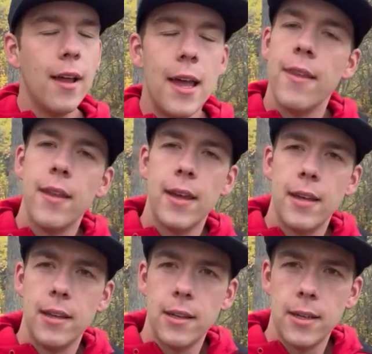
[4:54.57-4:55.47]
And
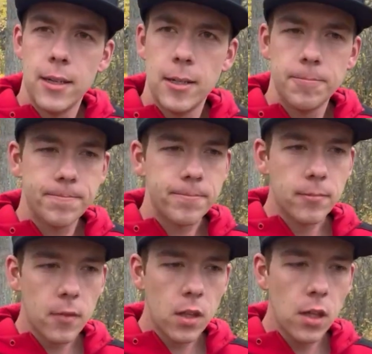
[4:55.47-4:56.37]
then, uh,
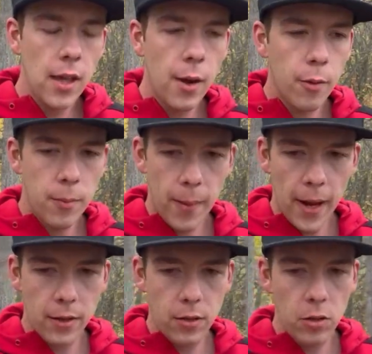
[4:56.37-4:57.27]
yeah, we went
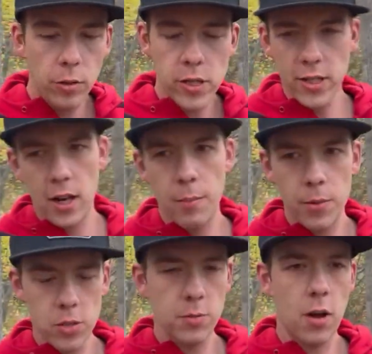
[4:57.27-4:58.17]
back to, we were staying at
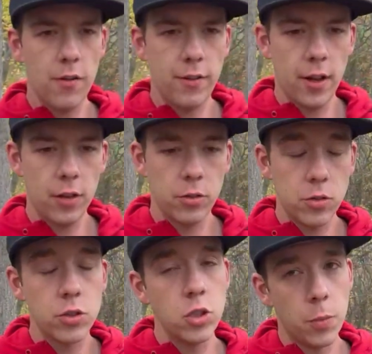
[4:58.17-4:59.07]
Bruce Moffat's house, which
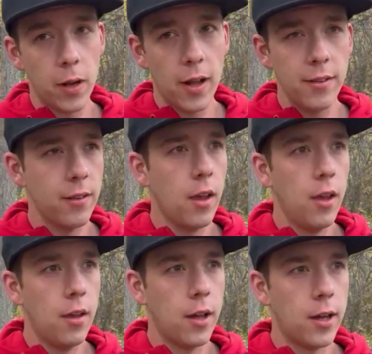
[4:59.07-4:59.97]
was super nice.
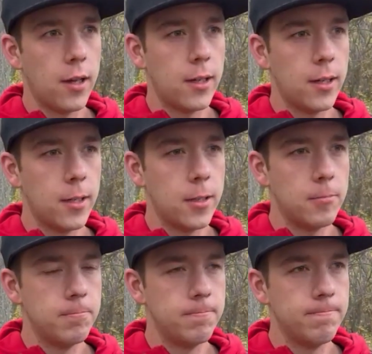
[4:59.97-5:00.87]

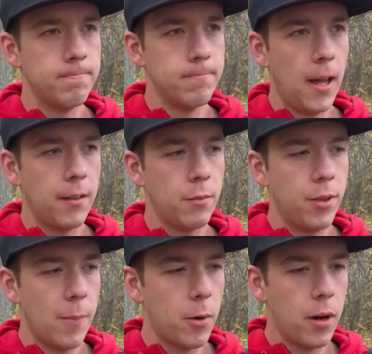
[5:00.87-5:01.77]
Um, had some
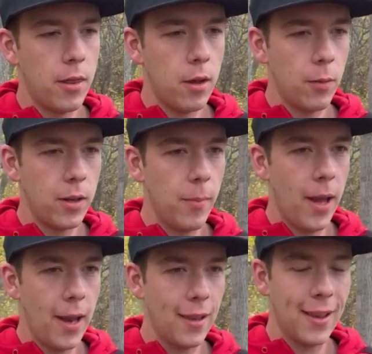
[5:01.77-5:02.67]
supper and then went to
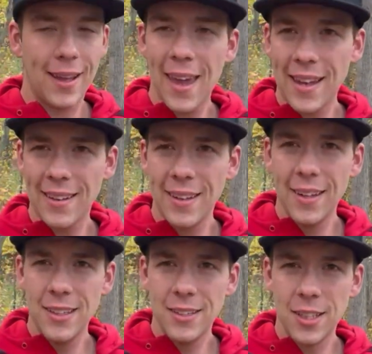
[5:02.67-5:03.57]
bed at like 8.
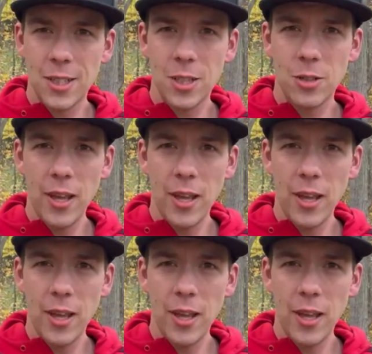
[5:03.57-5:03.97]
So